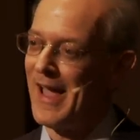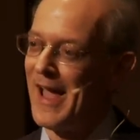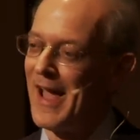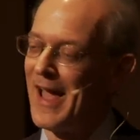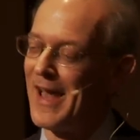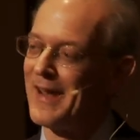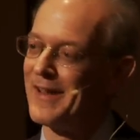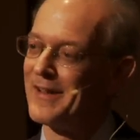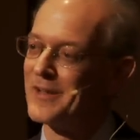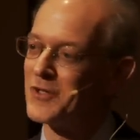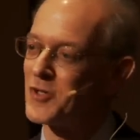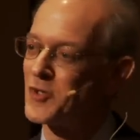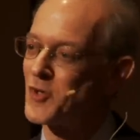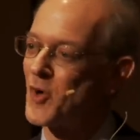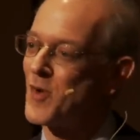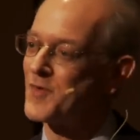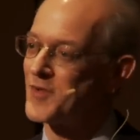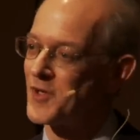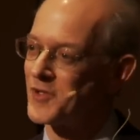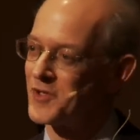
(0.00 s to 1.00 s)
And she
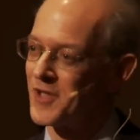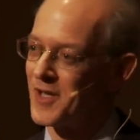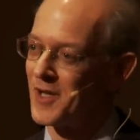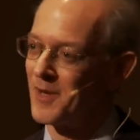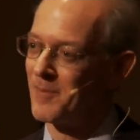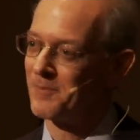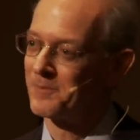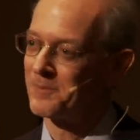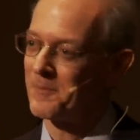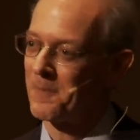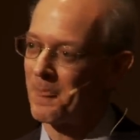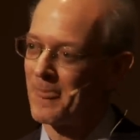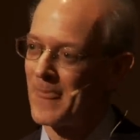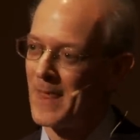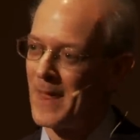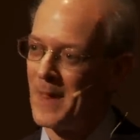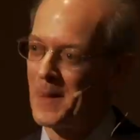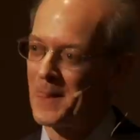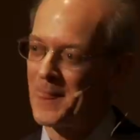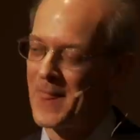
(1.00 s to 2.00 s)
serves it to him.
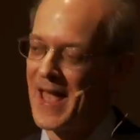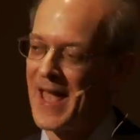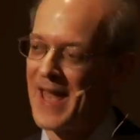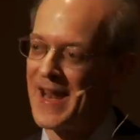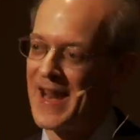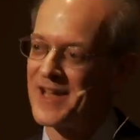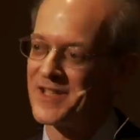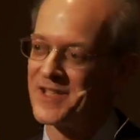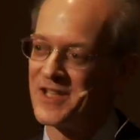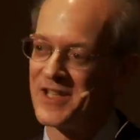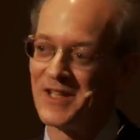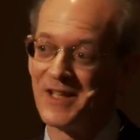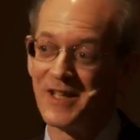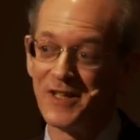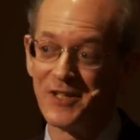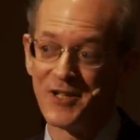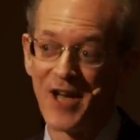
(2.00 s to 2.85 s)
And as he